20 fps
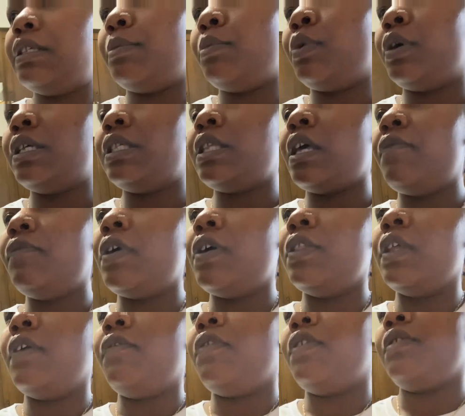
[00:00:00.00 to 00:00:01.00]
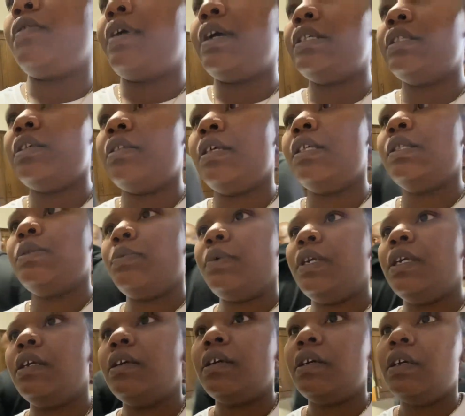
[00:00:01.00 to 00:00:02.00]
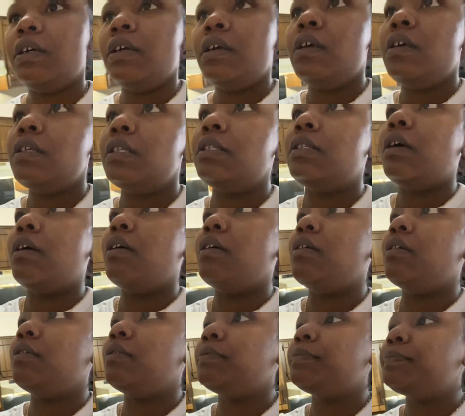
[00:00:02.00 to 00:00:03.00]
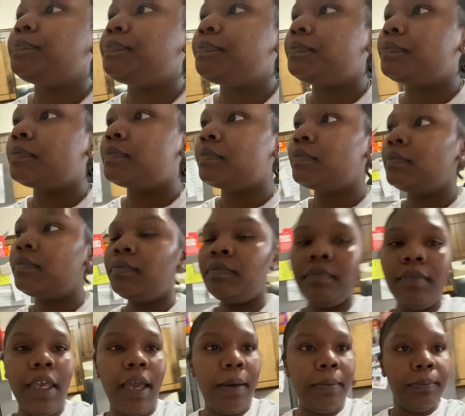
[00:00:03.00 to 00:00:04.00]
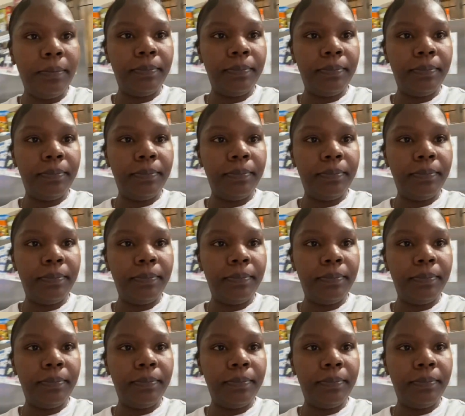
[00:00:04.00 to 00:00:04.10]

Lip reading: some more stuff on there for the rest of this week. So yeah.